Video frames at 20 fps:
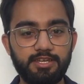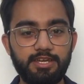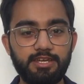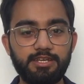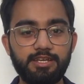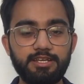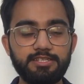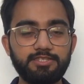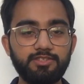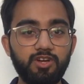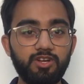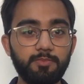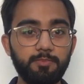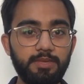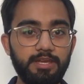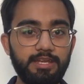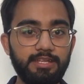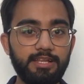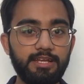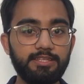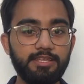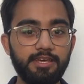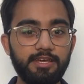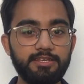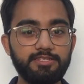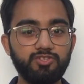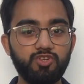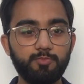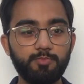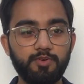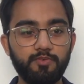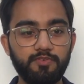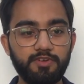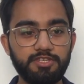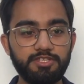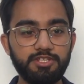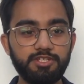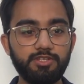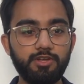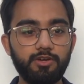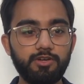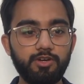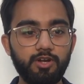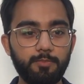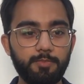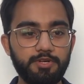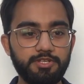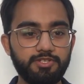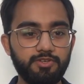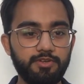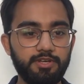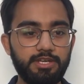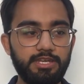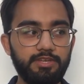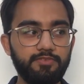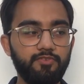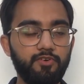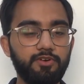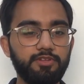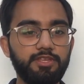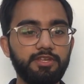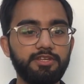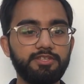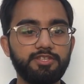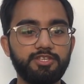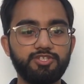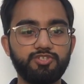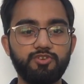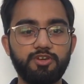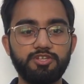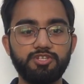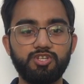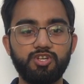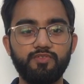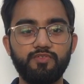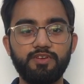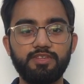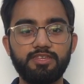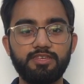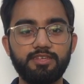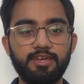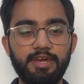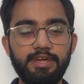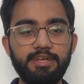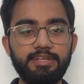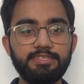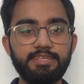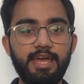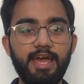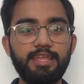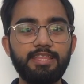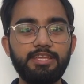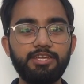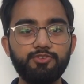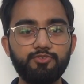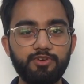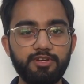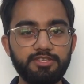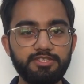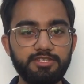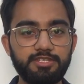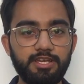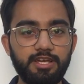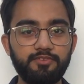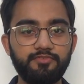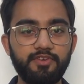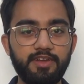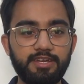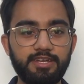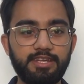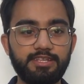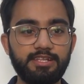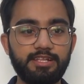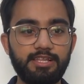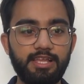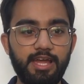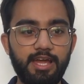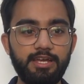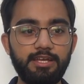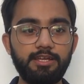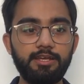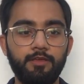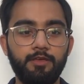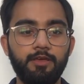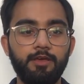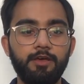It does not mean that there is no provision or opportunity for the registration of other rights and interest affecting the land.